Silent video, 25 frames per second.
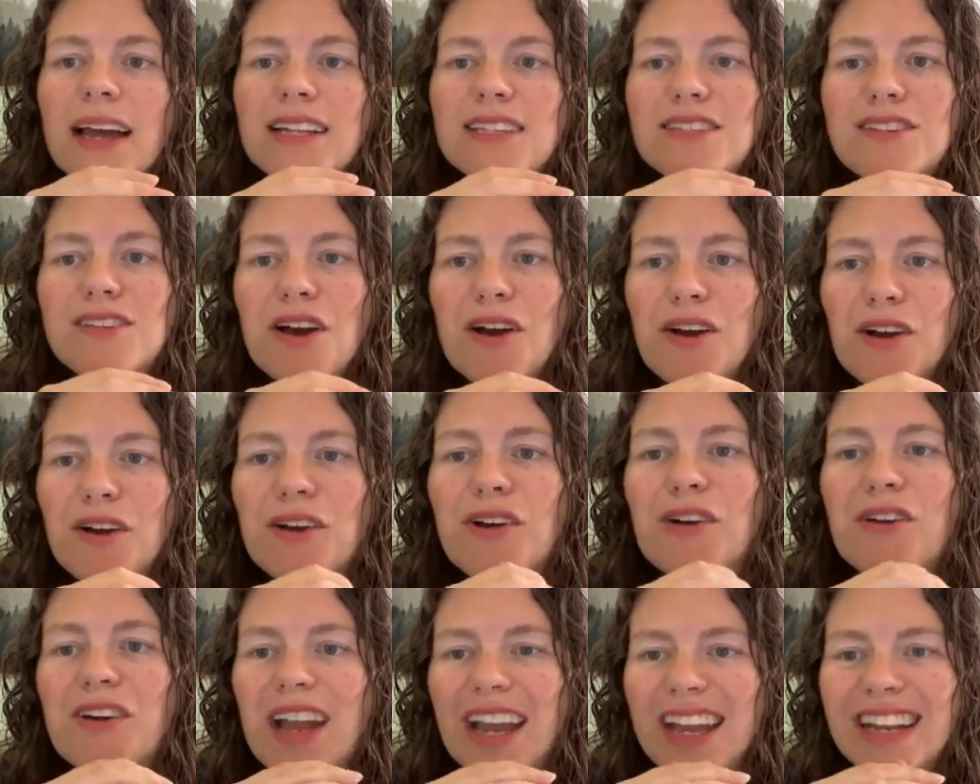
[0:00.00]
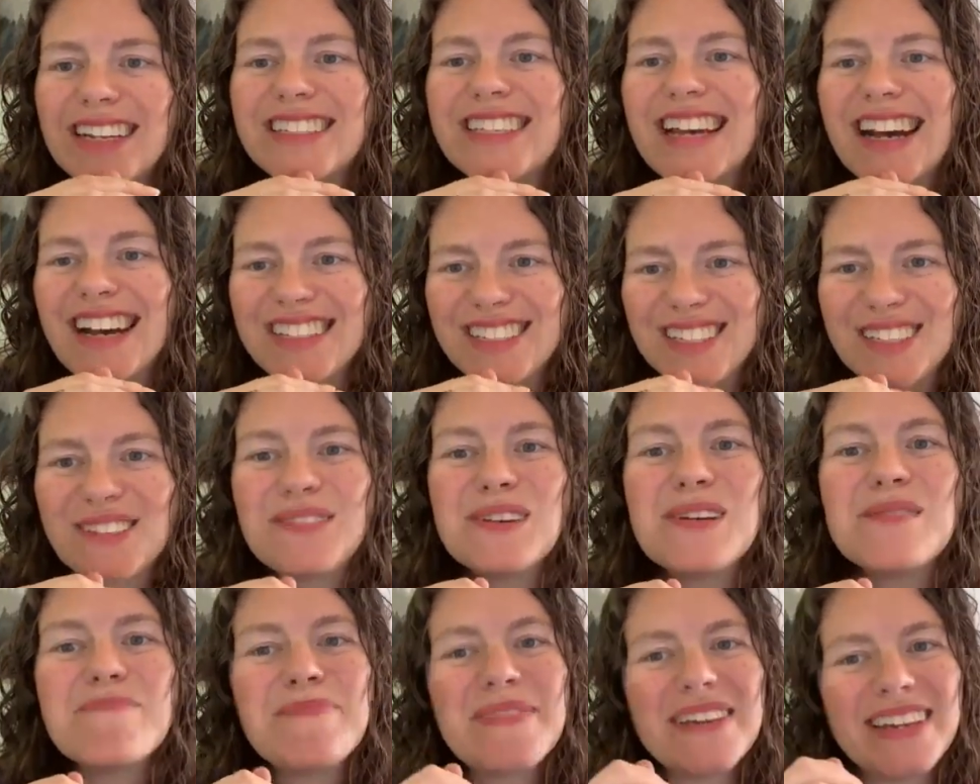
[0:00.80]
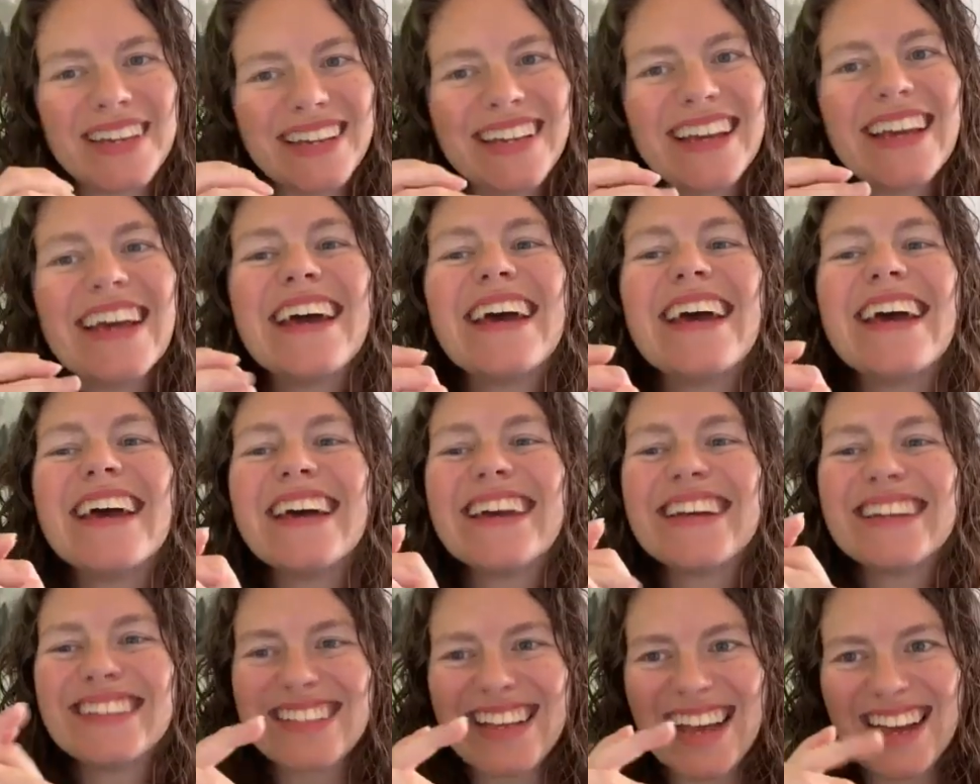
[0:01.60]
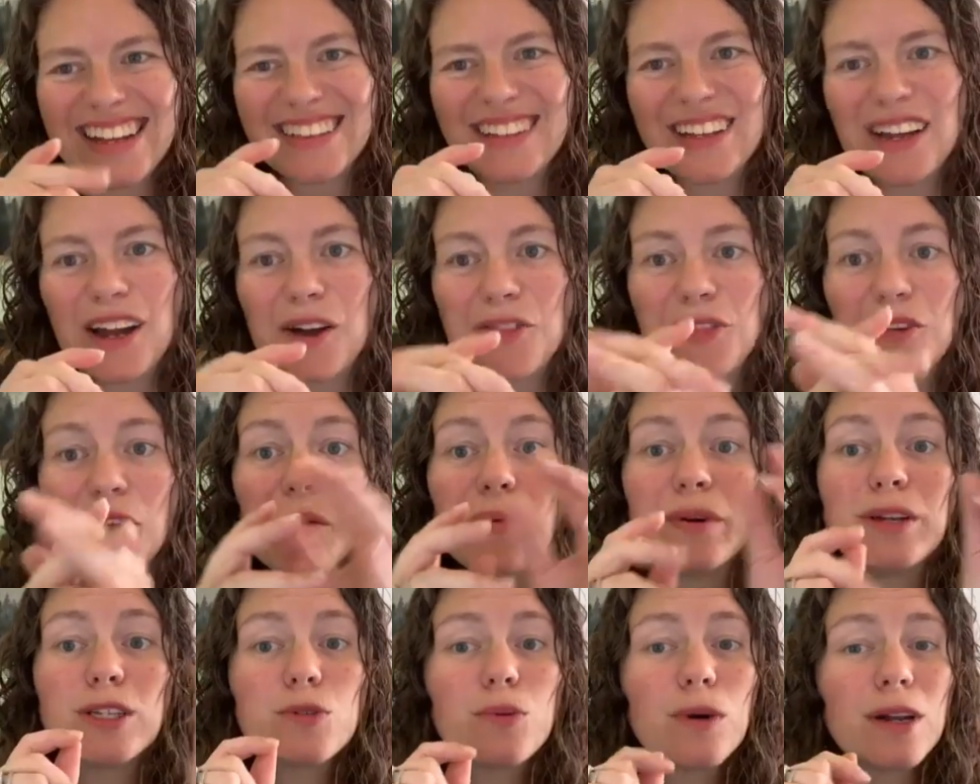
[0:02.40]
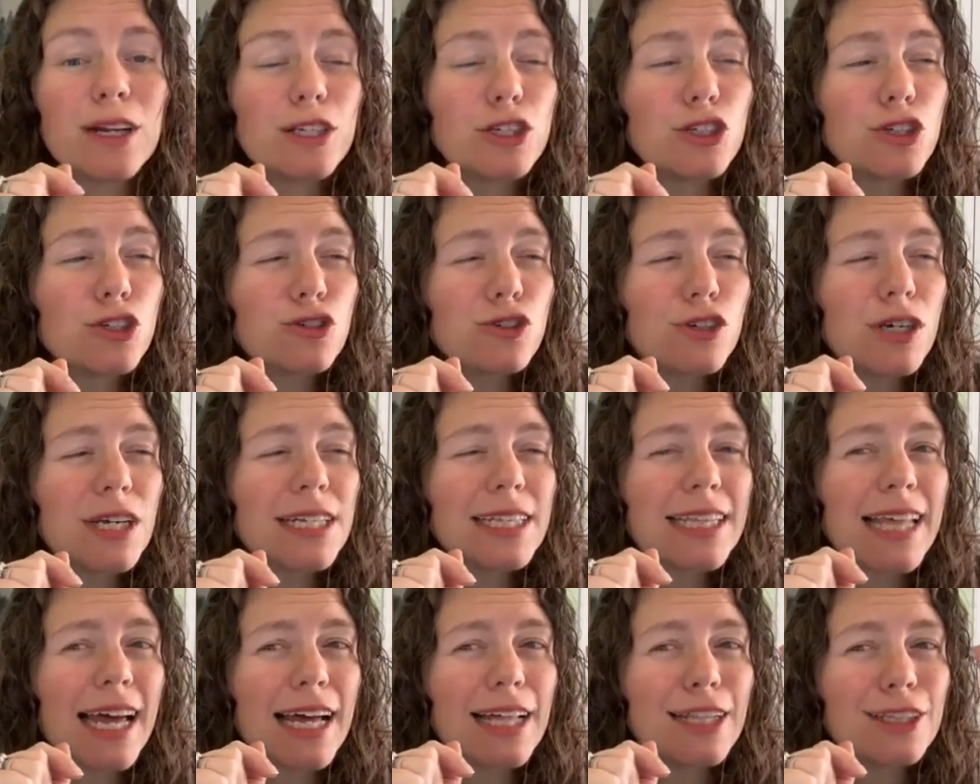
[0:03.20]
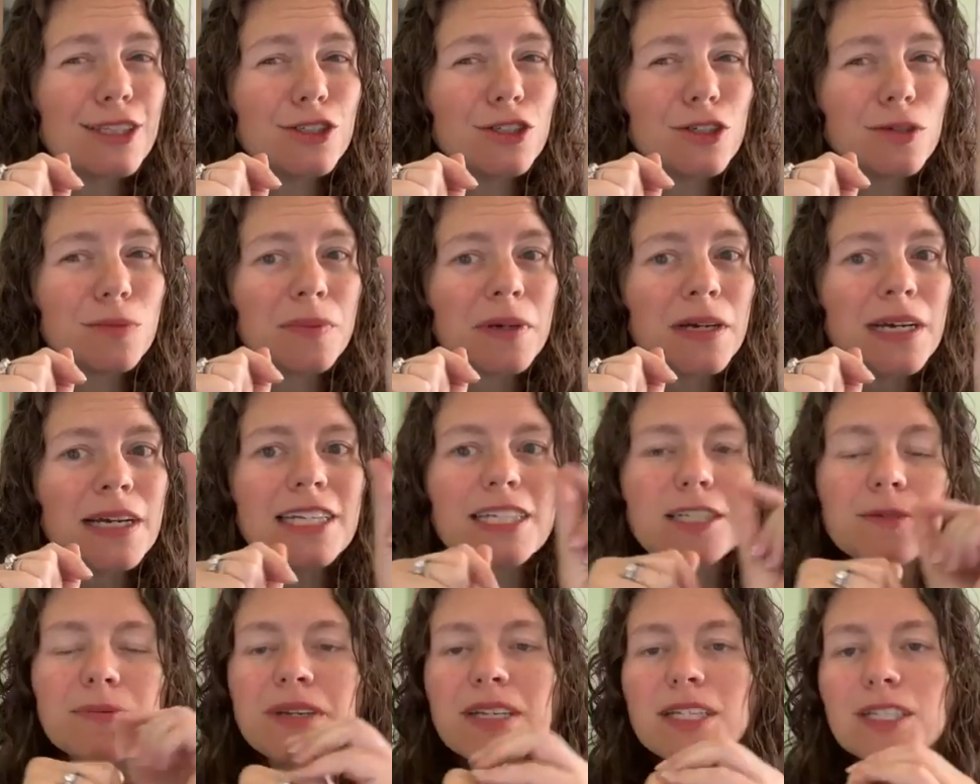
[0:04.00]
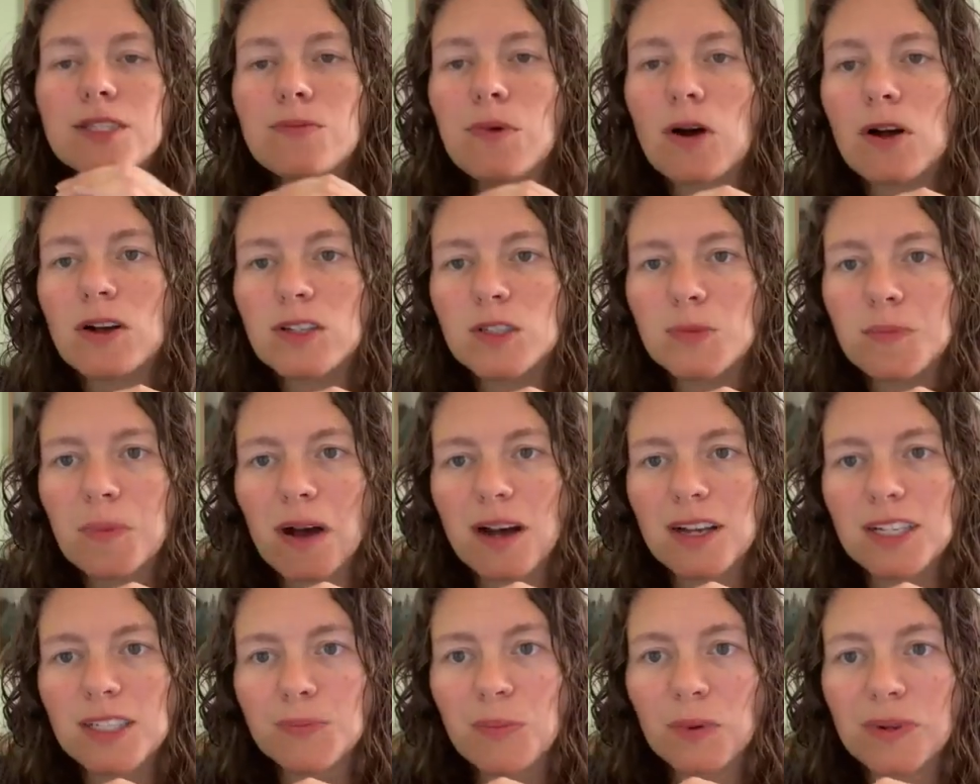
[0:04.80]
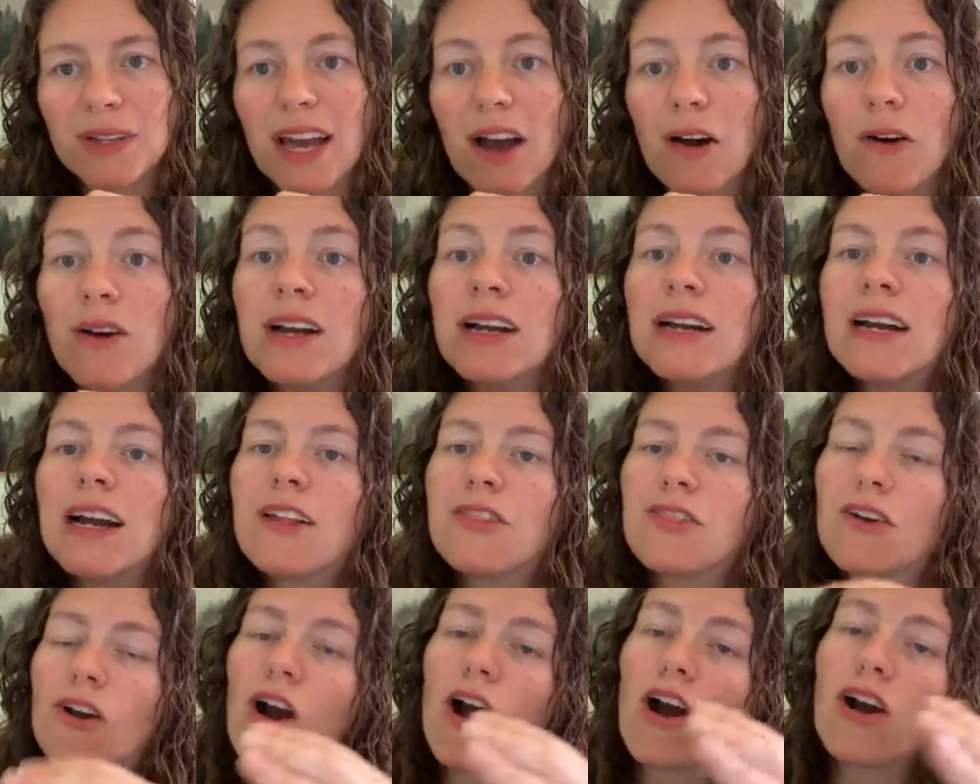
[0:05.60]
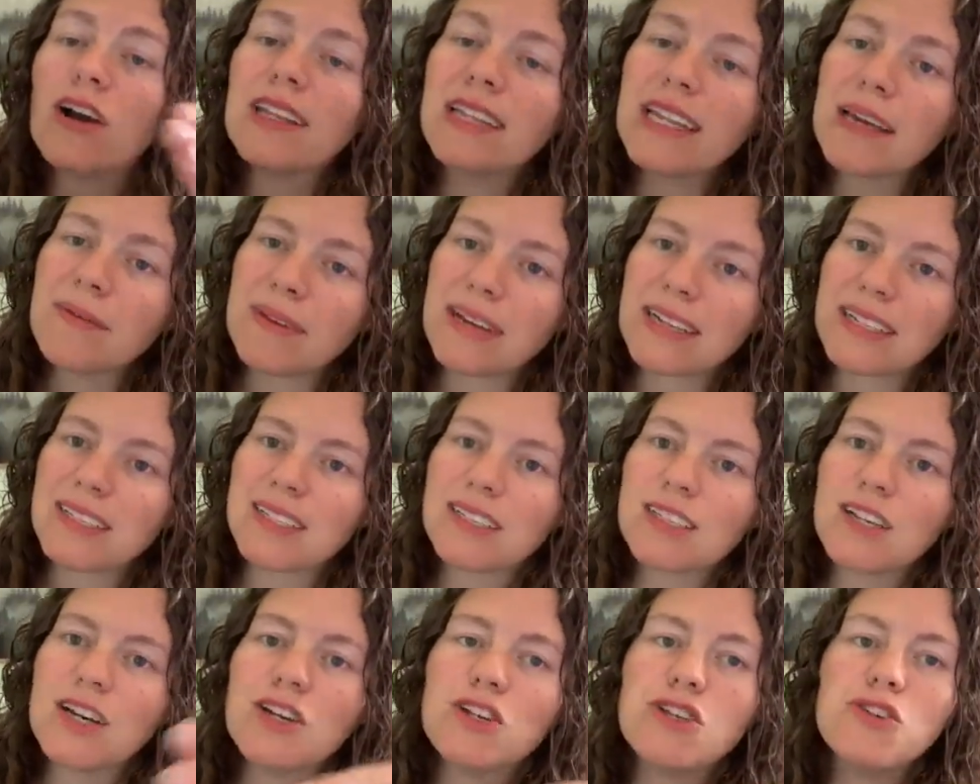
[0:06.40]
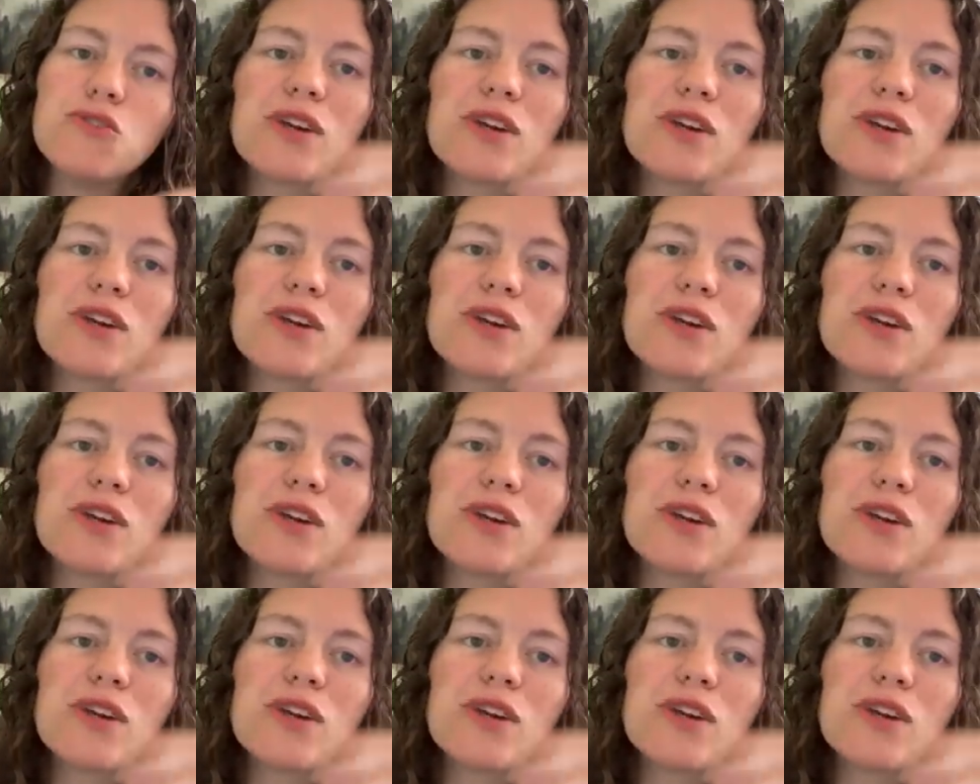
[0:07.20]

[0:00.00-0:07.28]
And so great, test and repeat. Exactly, Arthur. And we just want to shrink that loop to be as small as possible. Now, there are limits.